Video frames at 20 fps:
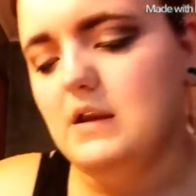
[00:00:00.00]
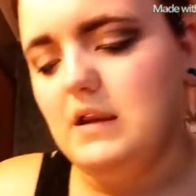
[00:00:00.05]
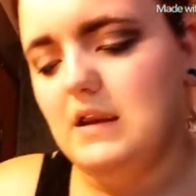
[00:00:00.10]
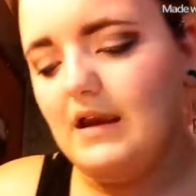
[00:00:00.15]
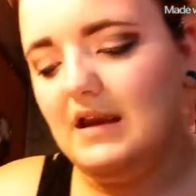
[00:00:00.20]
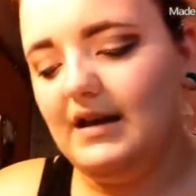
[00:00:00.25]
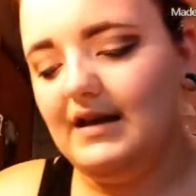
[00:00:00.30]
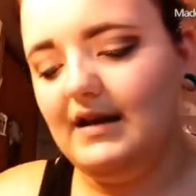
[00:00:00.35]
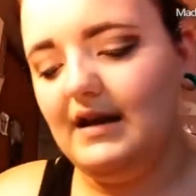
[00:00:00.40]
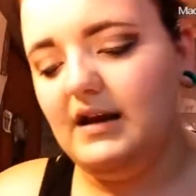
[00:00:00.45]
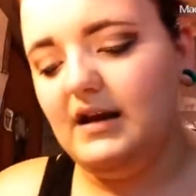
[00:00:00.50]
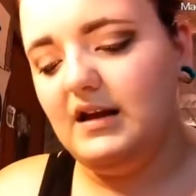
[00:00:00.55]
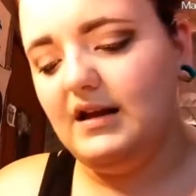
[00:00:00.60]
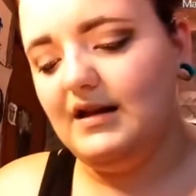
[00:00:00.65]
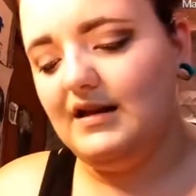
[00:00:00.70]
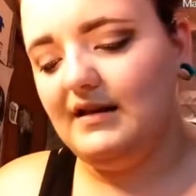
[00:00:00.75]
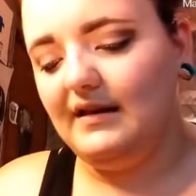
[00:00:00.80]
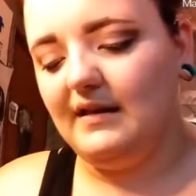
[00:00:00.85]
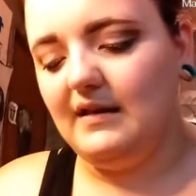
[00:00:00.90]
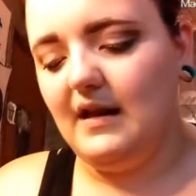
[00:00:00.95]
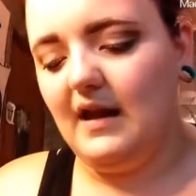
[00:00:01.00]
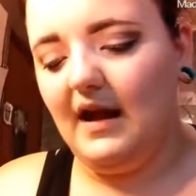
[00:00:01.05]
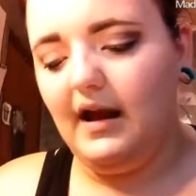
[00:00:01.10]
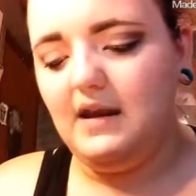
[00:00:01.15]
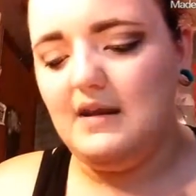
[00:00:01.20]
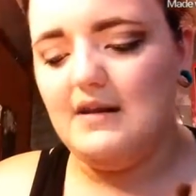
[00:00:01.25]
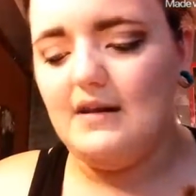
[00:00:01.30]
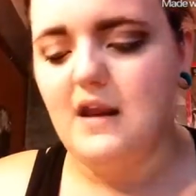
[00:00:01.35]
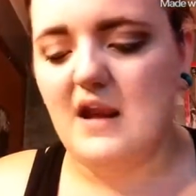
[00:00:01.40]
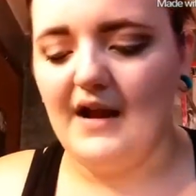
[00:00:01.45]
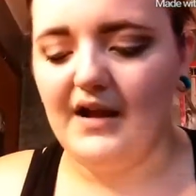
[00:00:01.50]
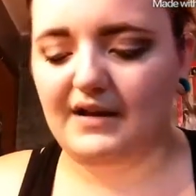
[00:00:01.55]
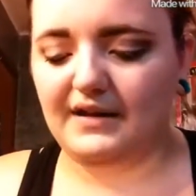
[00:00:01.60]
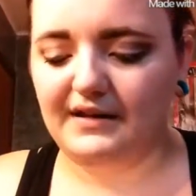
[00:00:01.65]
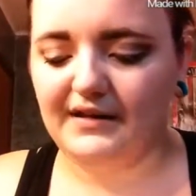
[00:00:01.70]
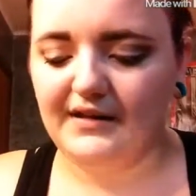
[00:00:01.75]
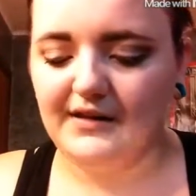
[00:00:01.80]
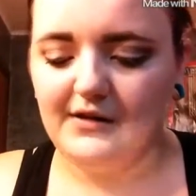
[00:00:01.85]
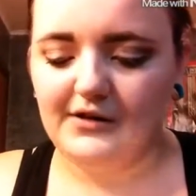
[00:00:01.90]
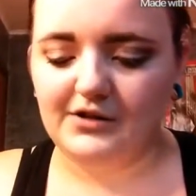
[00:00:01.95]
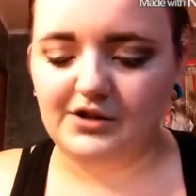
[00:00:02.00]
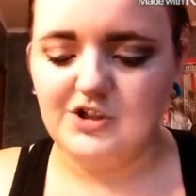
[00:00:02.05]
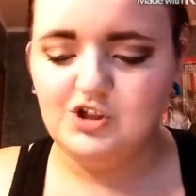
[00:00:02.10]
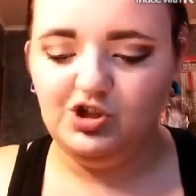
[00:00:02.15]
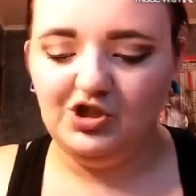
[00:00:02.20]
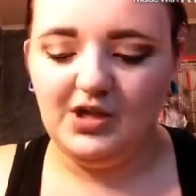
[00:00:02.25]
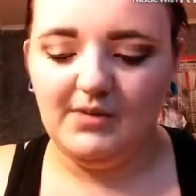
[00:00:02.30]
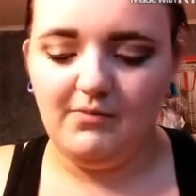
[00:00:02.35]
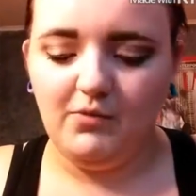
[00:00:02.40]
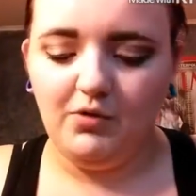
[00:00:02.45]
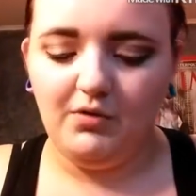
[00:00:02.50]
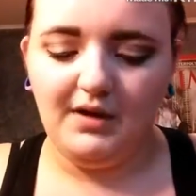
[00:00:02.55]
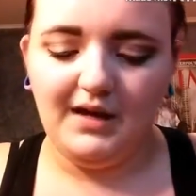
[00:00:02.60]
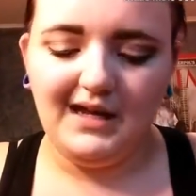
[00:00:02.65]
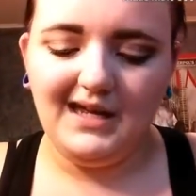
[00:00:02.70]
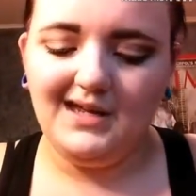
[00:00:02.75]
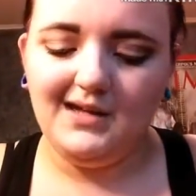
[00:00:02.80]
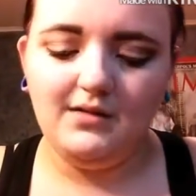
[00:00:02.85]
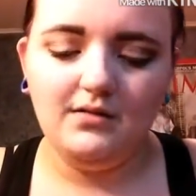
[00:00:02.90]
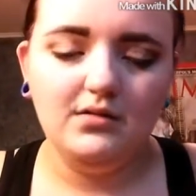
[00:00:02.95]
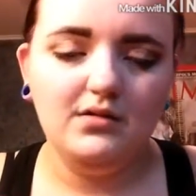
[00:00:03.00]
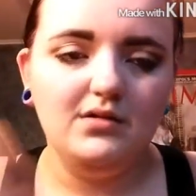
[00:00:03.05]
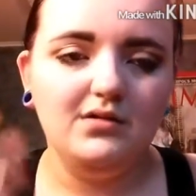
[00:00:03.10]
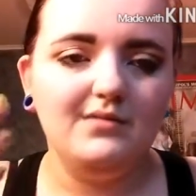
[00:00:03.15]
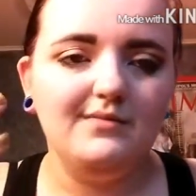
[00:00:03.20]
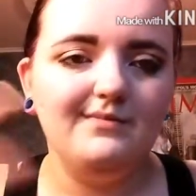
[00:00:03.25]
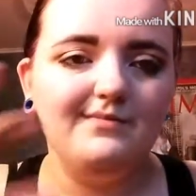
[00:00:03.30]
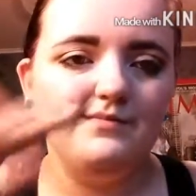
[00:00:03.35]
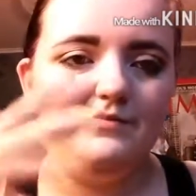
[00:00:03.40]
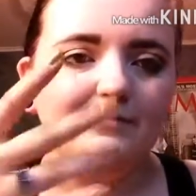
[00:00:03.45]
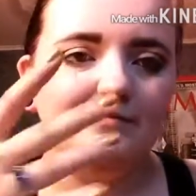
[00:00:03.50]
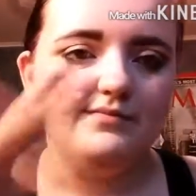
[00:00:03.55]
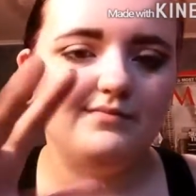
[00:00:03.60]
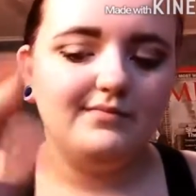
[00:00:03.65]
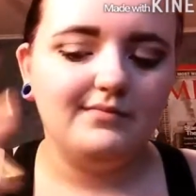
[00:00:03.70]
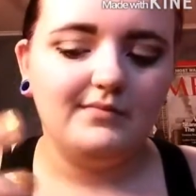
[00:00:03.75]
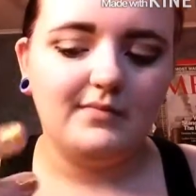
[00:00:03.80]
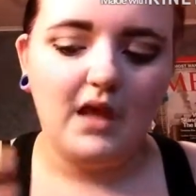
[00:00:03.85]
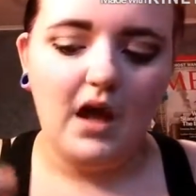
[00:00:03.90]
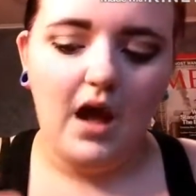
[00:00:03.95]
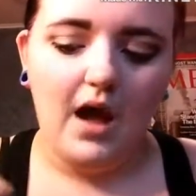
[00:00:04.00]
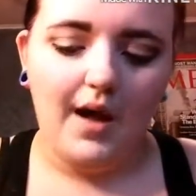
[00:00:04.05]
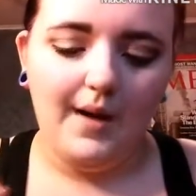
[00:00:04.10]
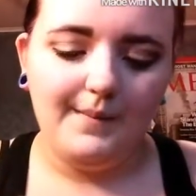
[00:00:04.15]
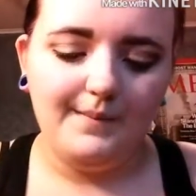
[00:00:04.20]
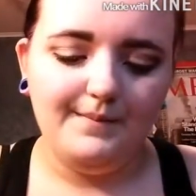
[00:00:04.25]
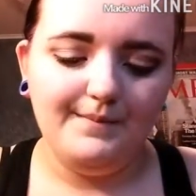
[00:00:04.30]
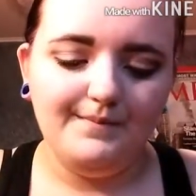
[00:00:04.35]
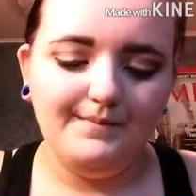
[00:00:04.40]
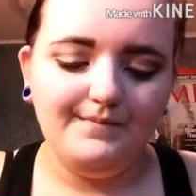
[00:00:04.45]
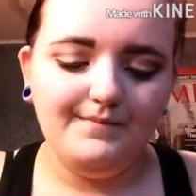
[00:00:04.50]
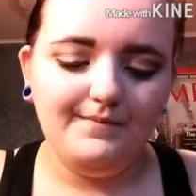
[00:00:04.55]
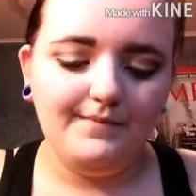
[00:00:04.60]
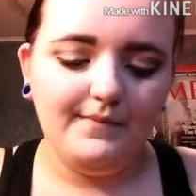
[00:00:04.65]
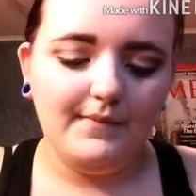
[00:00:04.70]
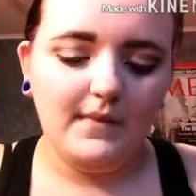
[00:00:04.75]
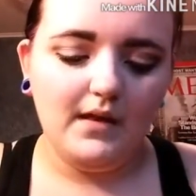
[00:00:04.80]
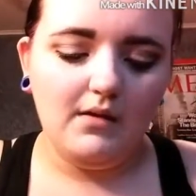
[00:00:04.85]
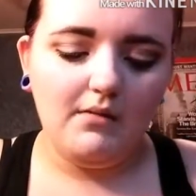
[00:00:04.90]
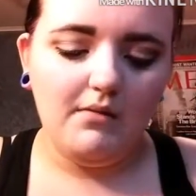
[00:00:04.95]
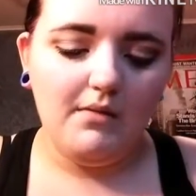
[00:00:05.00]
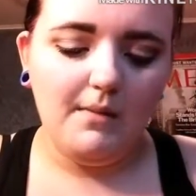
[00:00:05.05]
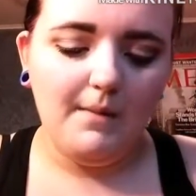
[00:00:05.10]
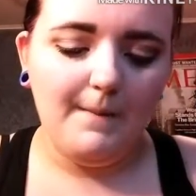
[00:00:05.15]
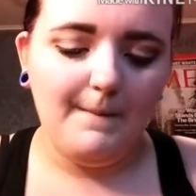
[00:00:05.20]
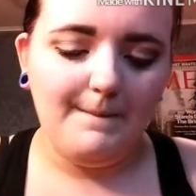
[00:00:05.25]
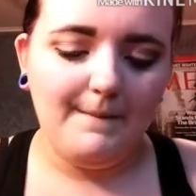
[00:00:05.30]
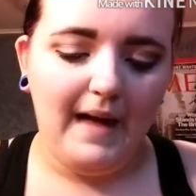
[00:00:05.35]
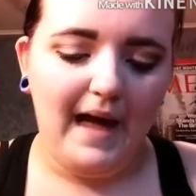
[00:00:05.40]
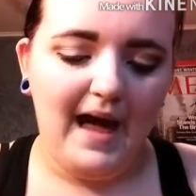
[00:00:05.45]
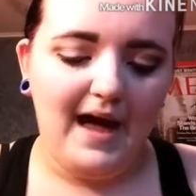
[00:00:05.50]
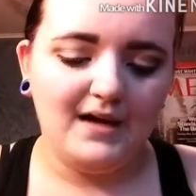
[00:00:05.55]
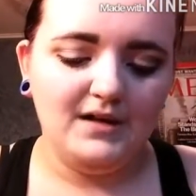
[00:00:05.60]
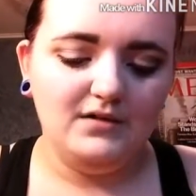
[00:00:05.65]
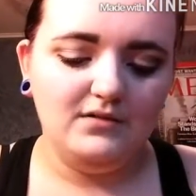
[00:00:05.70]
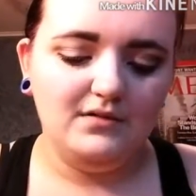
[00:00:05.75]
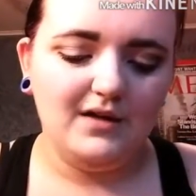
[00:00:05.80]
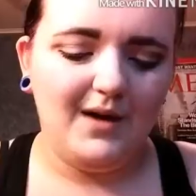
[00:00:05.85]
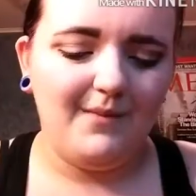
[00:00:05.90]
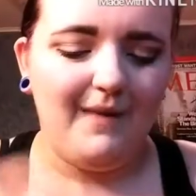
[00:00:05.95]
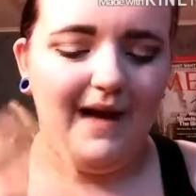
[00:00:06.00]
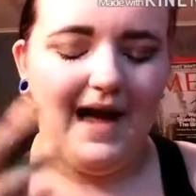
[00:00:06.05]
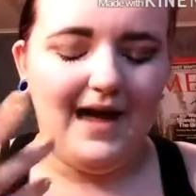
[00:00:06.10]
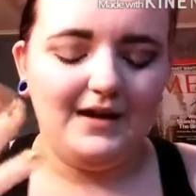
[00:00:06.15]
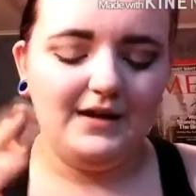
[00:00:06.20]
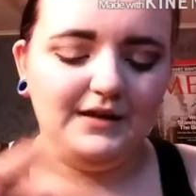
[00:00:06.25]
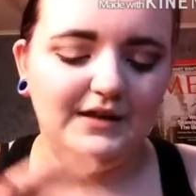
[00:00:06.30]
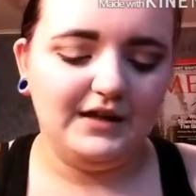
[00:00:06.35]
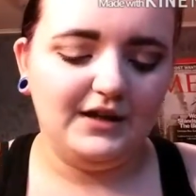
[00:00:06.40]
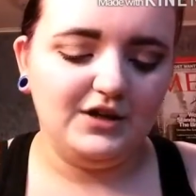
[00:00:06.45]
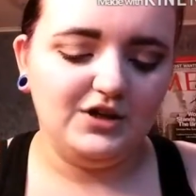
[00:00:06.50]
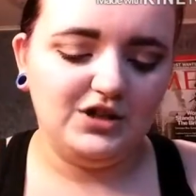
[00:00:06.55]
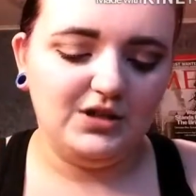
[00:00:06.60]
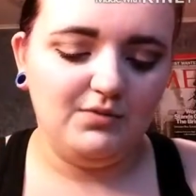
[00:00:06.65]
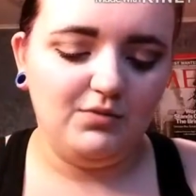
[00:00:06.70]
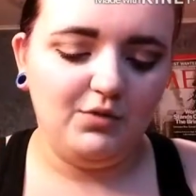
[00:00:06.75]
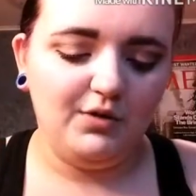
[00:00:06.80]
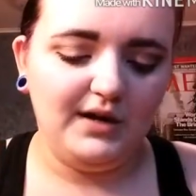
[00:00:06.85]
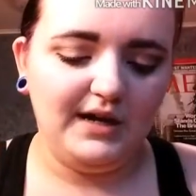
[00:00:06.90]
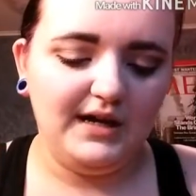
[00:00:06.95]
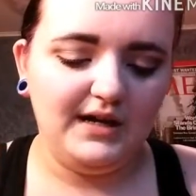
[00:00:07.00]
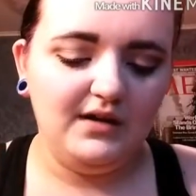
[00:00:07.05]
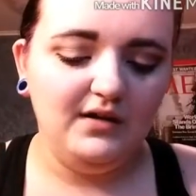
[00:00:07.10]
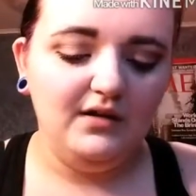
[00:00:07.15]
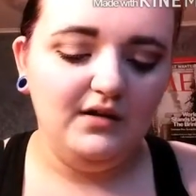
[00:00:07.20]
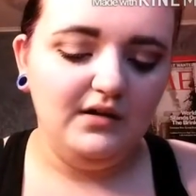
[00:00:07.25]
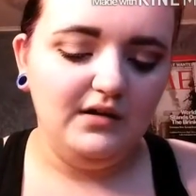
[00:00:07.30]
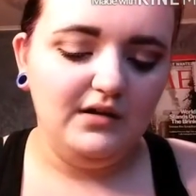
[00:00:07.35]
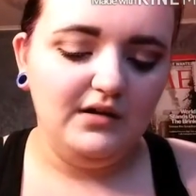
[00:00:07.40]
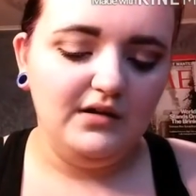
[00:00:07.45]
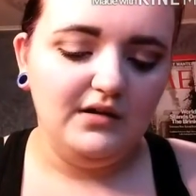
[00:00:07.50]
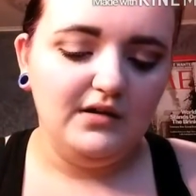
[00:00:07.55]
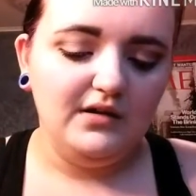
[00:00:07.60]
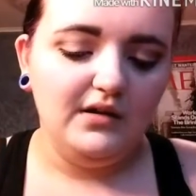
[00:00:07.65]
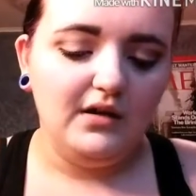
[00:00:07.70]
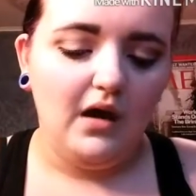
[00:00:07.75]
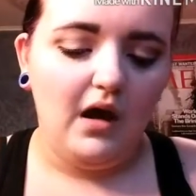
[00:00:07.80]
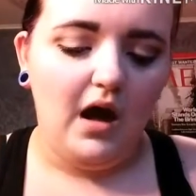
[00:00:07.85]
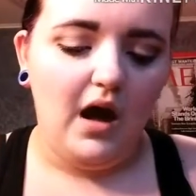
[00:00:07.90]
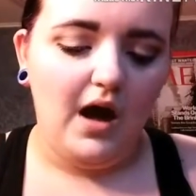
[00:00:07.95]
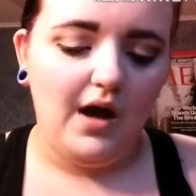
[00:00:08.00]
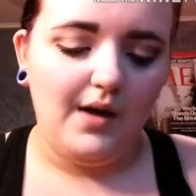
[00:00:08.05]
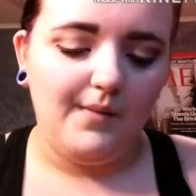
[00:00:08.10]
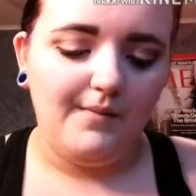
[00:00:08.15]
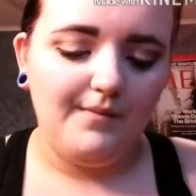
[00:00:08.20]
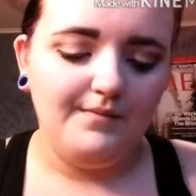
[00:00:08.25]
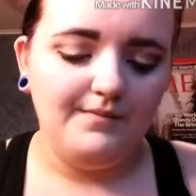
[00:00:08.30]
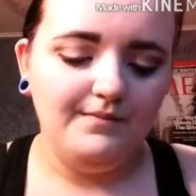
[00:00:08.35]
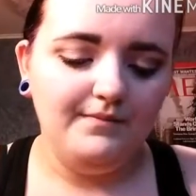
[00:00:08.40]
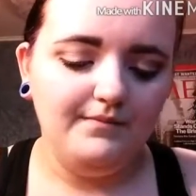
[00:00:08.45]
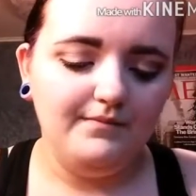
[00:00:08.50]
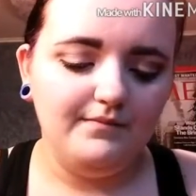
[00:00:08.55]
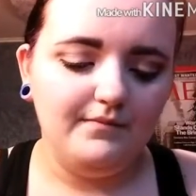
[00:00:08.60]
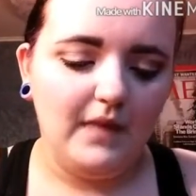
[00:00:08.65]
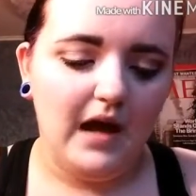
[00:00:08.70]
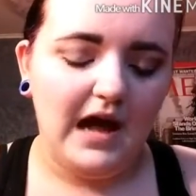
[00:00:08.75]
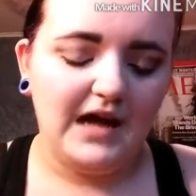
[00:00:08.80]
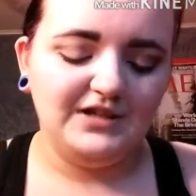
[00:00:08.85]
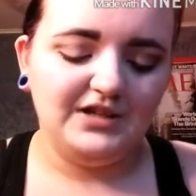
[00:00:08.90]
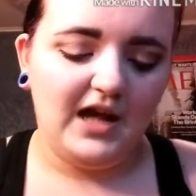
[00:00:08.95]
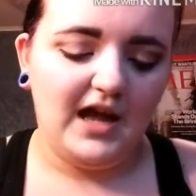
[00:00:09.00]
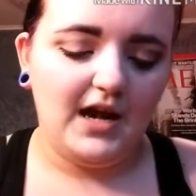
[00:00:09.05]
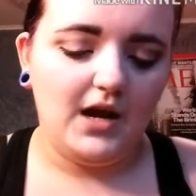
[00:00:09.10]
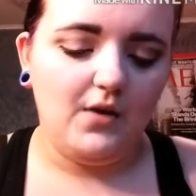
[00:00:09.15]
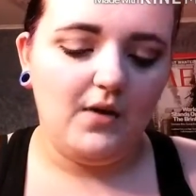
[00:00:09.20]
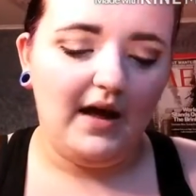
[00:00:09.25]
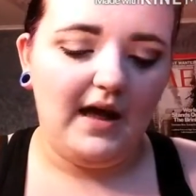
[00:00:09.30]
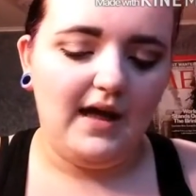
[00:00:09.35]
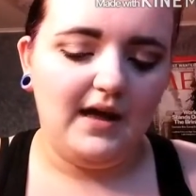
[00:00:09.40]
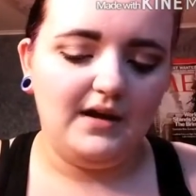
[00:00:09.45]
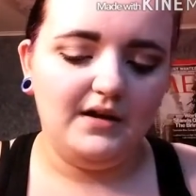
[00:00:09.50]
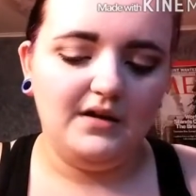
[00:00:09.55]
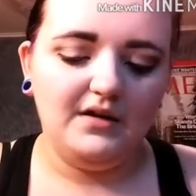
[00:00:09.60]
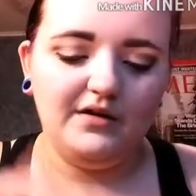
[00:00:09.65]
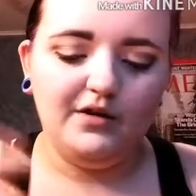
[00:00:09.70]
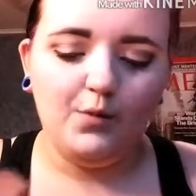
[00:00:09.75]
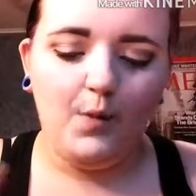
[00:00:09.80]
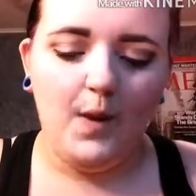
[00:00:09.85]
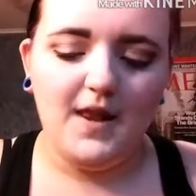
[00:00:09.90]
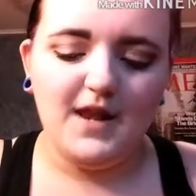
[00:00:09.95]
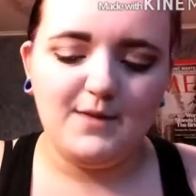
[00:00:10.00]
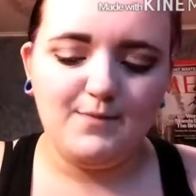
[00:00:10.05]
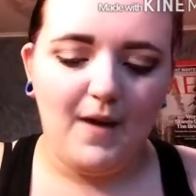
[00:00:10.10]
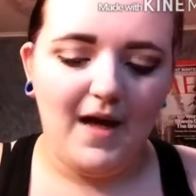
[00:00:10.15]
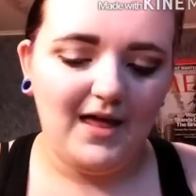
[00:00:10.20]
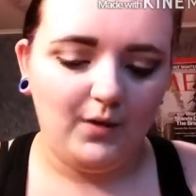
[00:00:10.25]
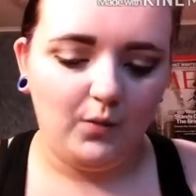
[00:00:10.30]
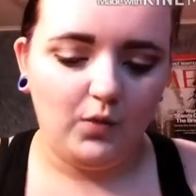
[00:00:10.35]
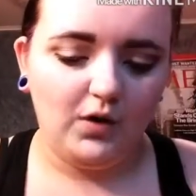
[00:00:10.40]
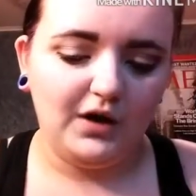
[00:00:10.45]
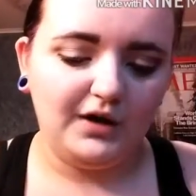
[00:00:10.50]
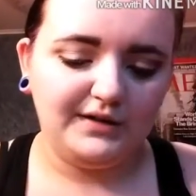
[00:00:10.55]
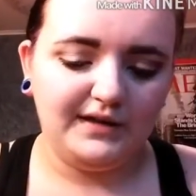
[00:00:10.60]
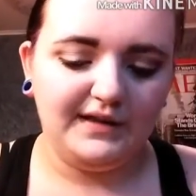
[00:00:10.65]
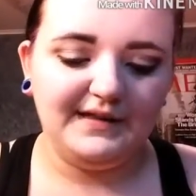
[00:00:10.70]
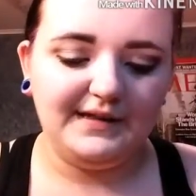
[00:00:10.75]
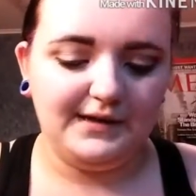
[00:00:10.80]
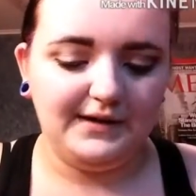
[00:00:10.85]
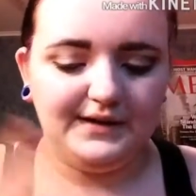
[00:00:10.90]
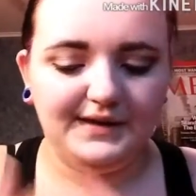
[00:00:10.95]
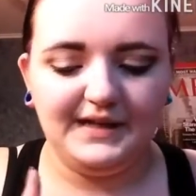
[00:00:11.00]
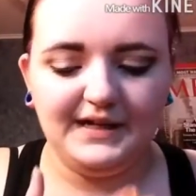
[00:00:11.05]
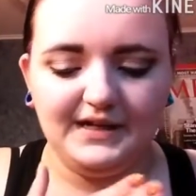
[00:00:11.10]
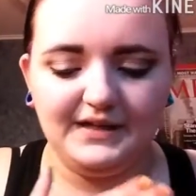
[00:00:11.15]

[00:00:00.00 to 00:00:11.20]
It is a nice shimmery matte, not matte, it's like a shimmery eyeshadow. And the way this palette works is there's